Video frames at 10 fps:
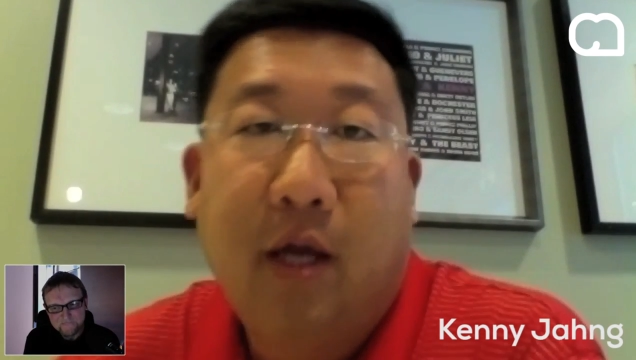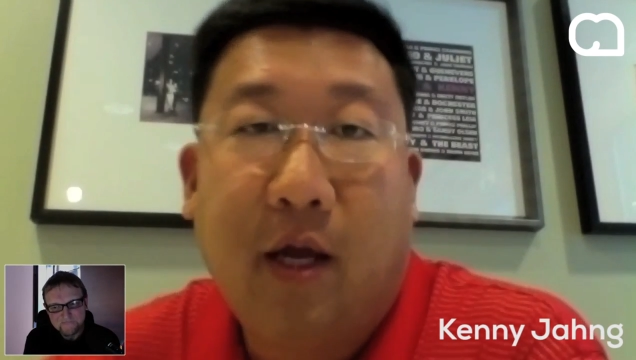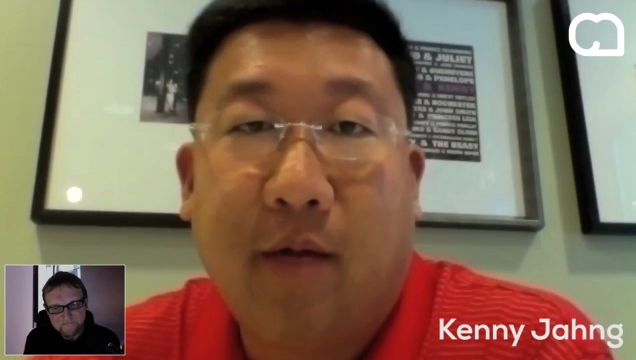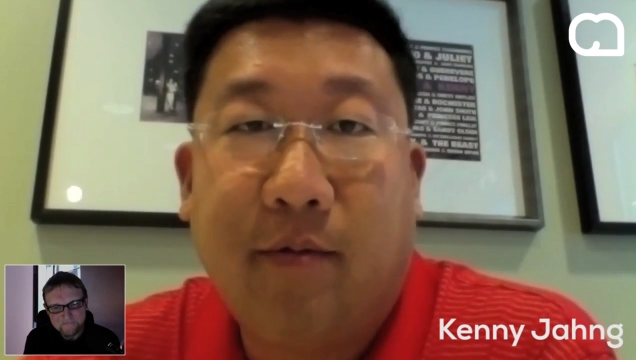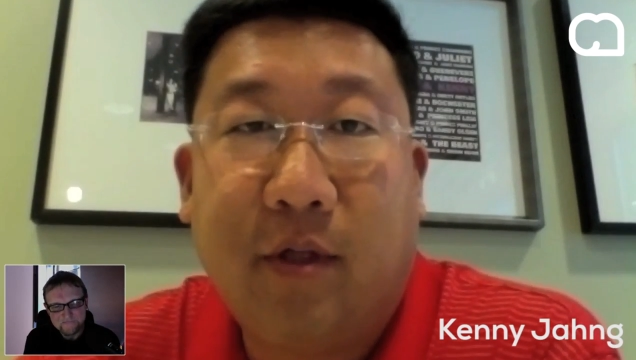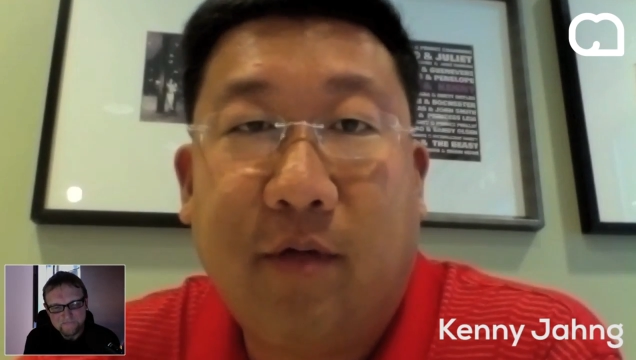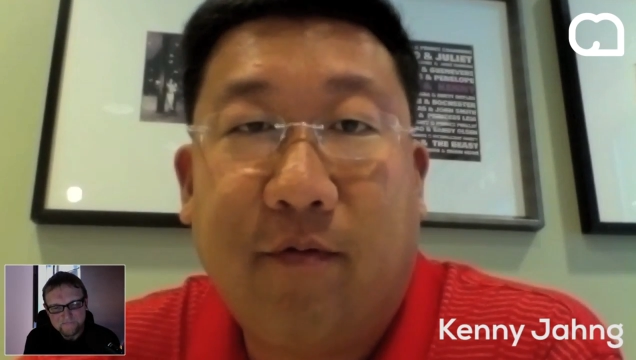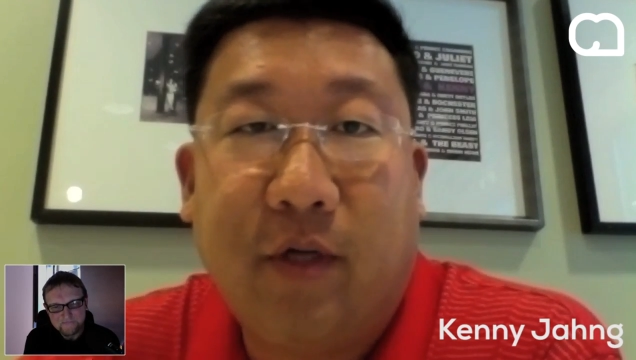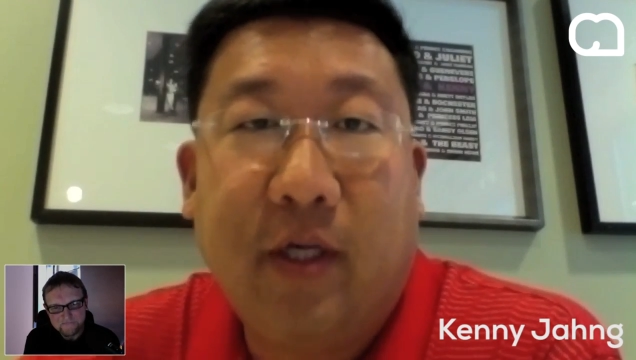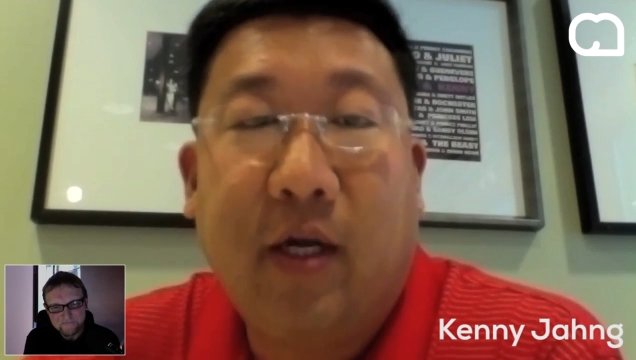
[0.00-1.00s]

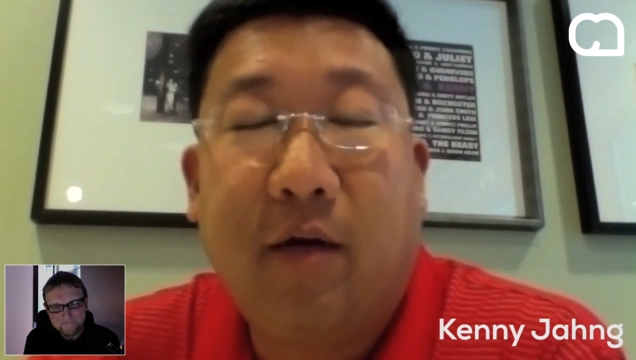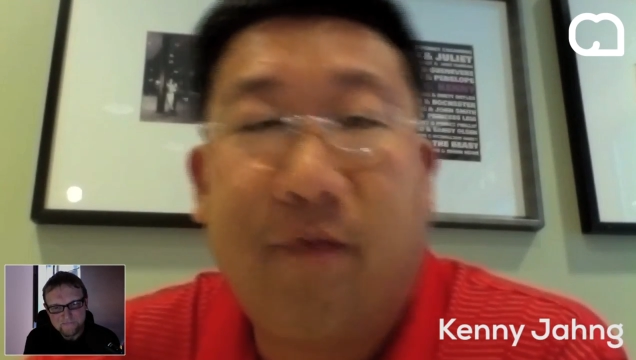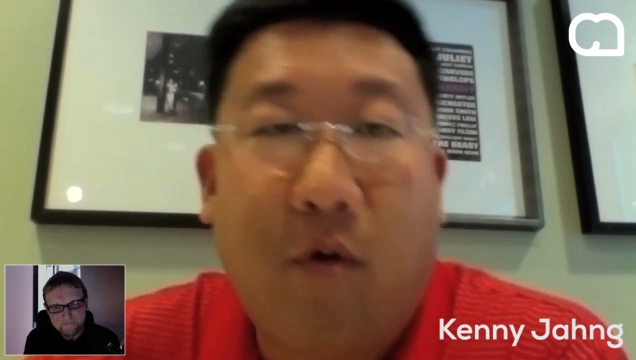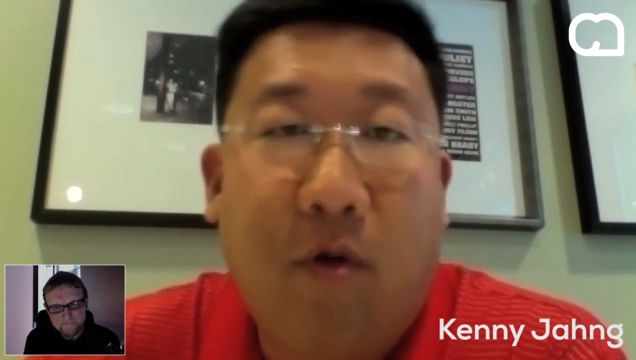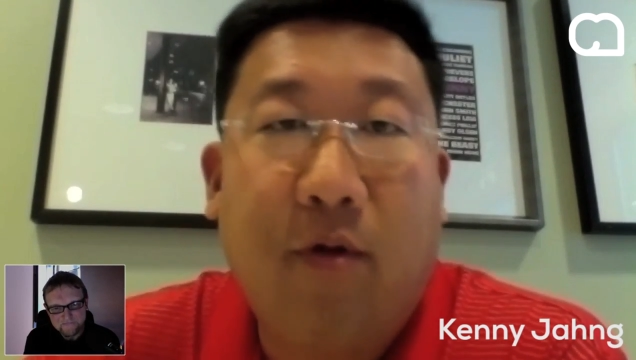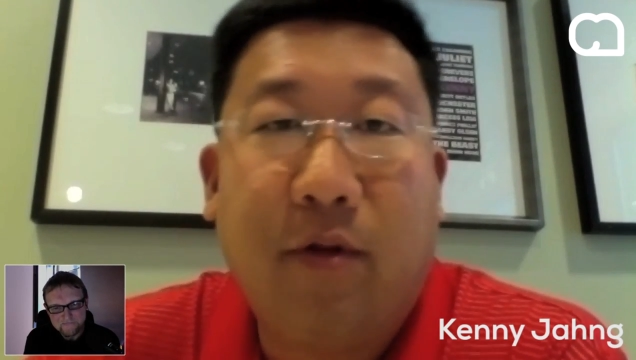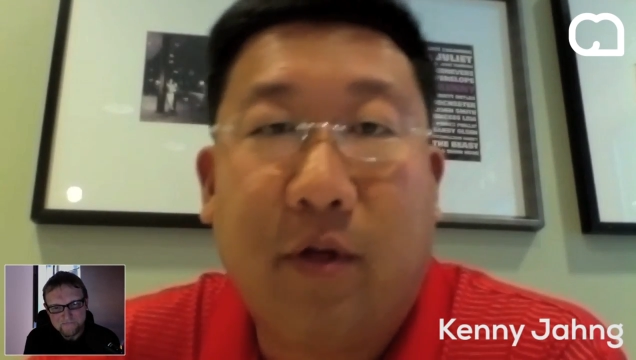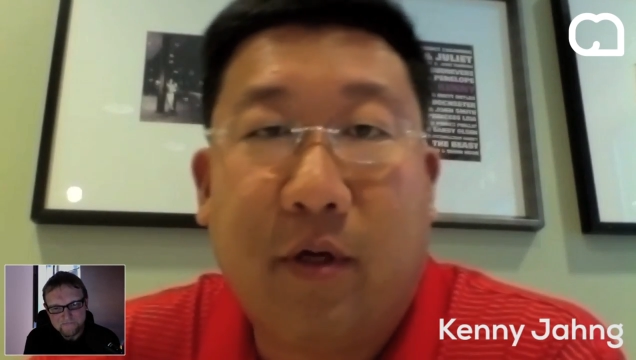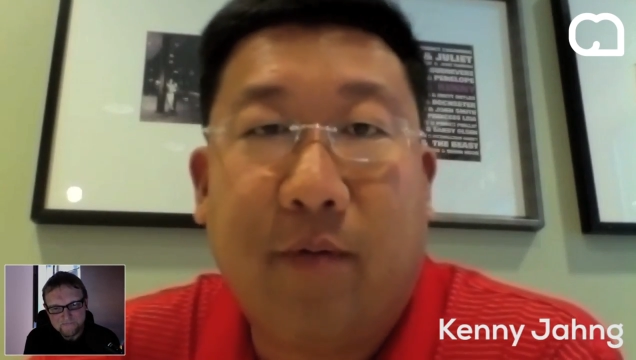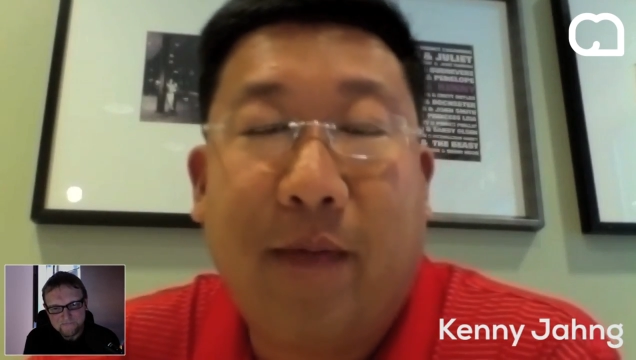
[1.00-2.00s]
Speaker 1: delivery of all
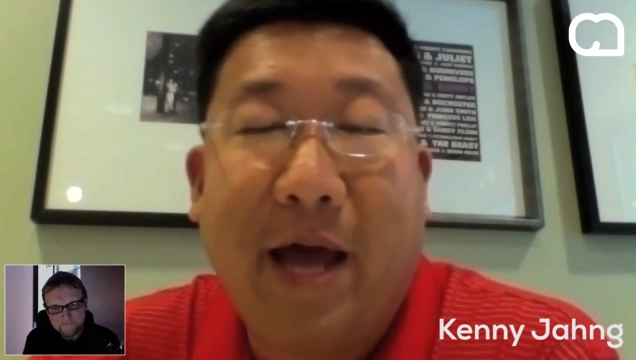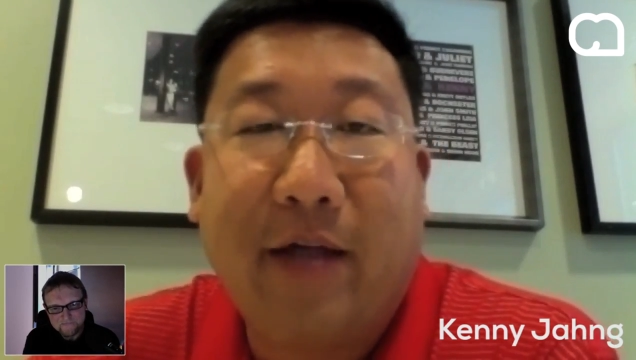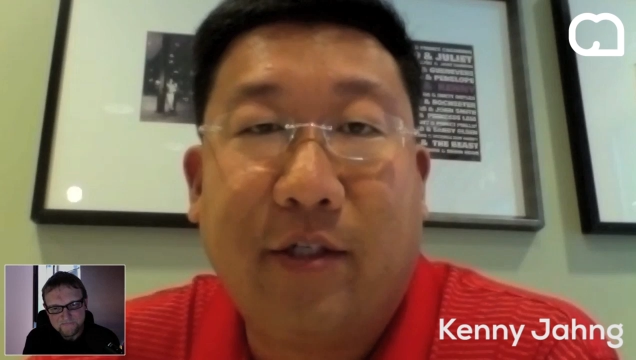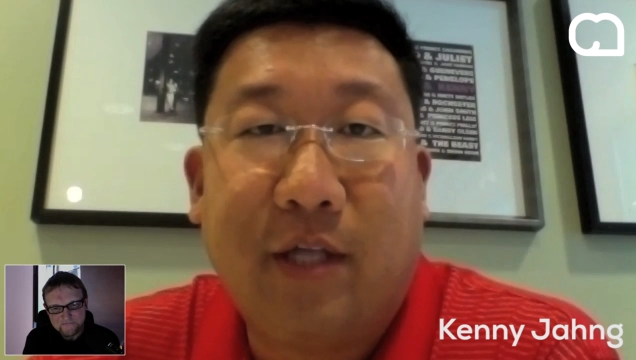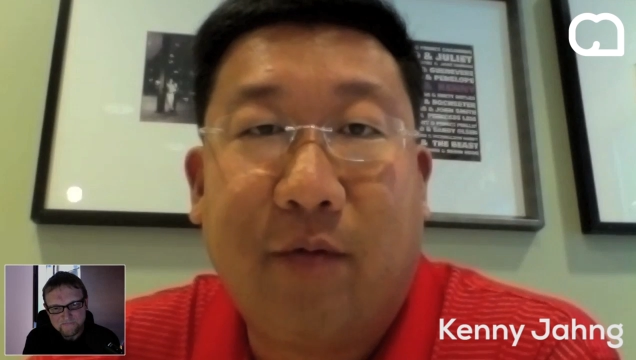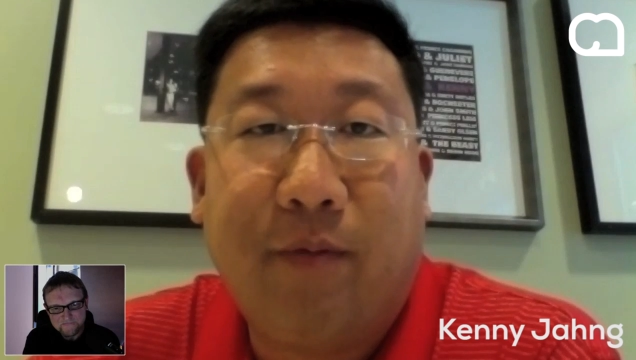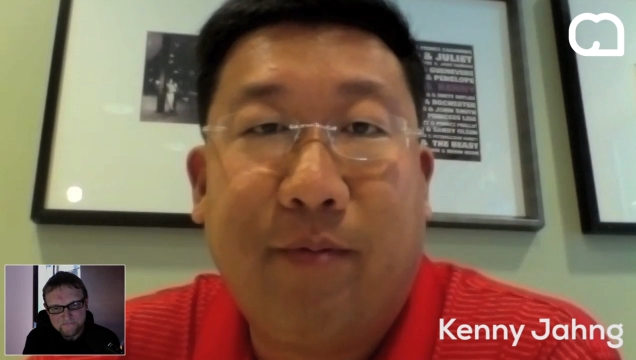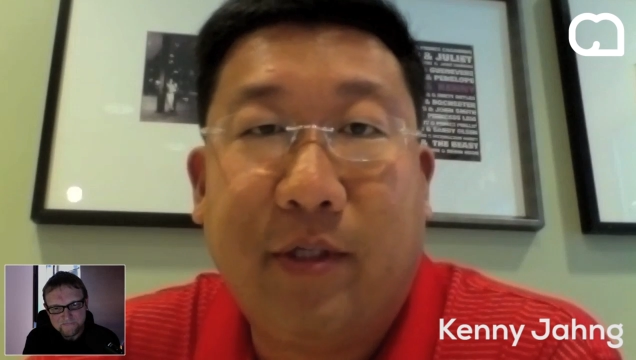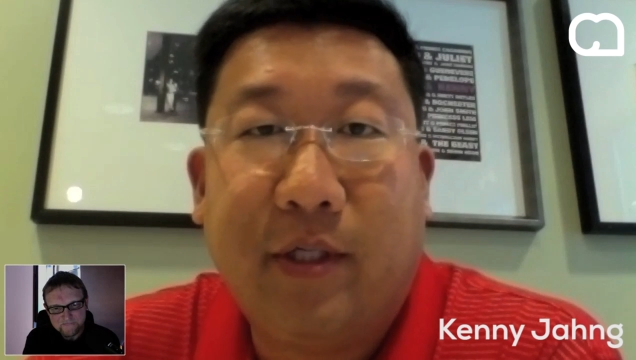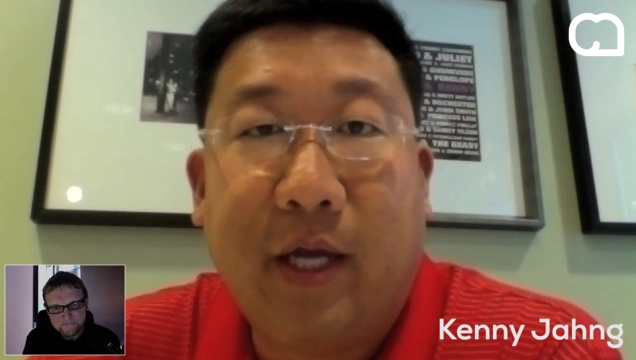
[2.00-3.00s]
the packages that we
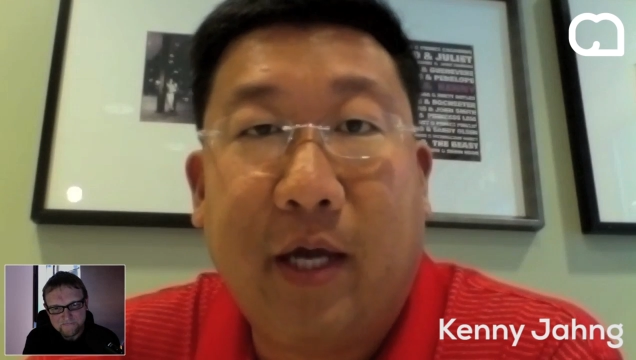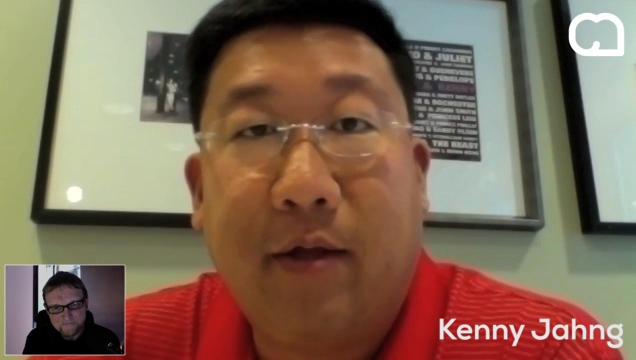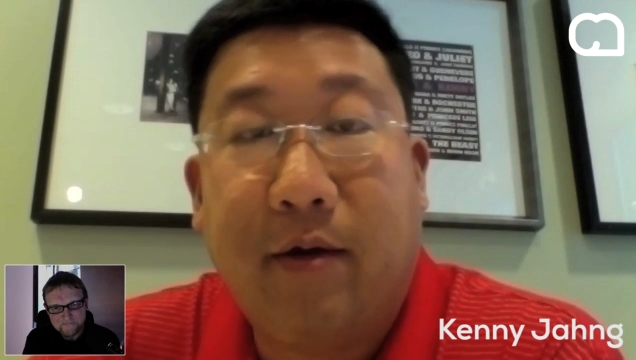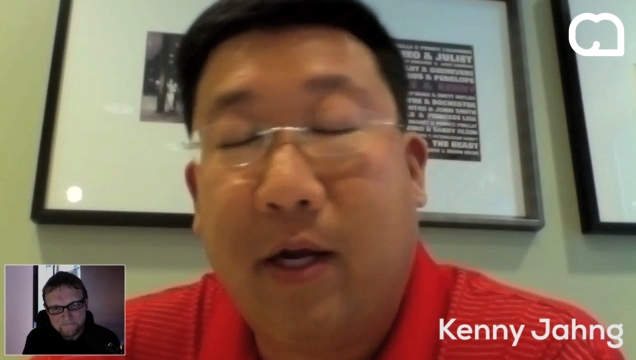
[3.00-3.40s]
put together.